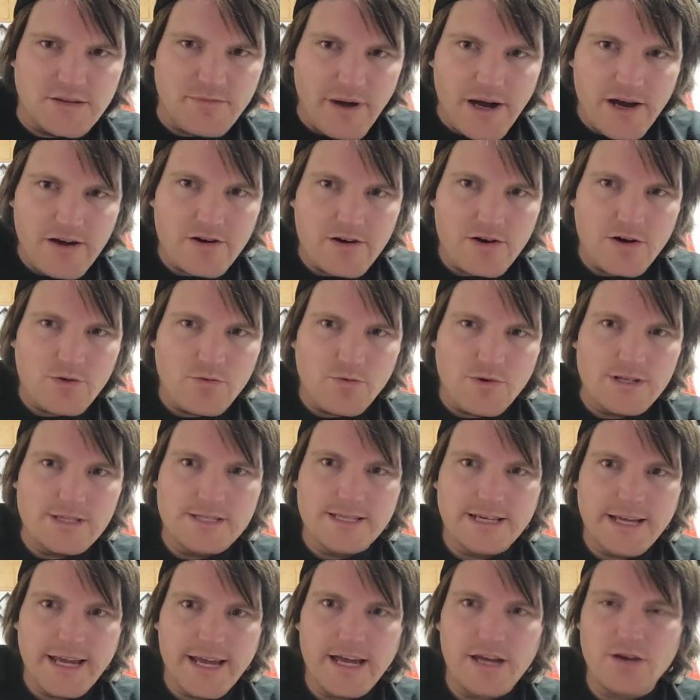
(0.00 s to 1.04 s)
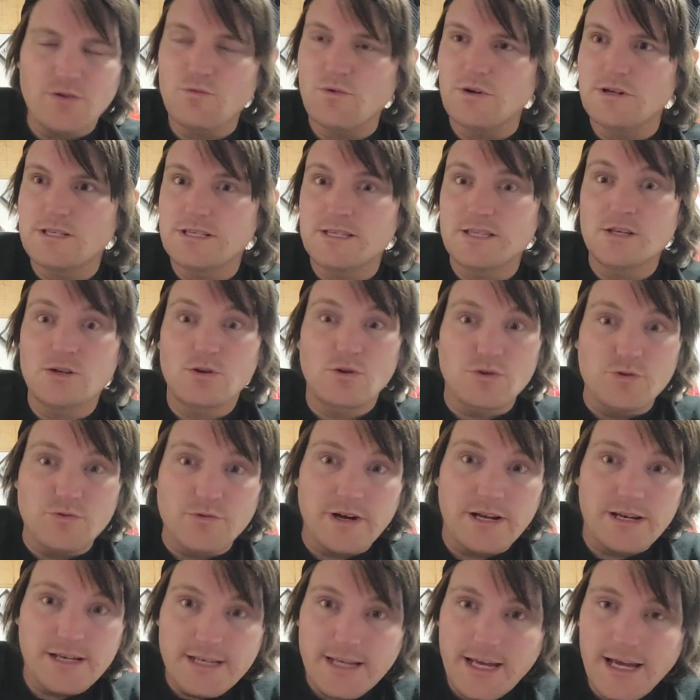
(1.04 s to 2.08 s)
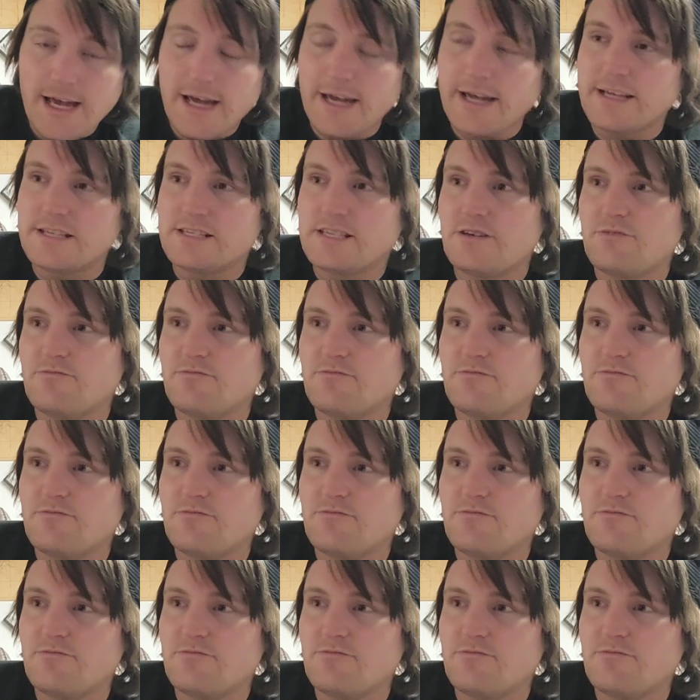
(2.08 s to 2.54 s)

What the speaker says: to power once again once the old one dies.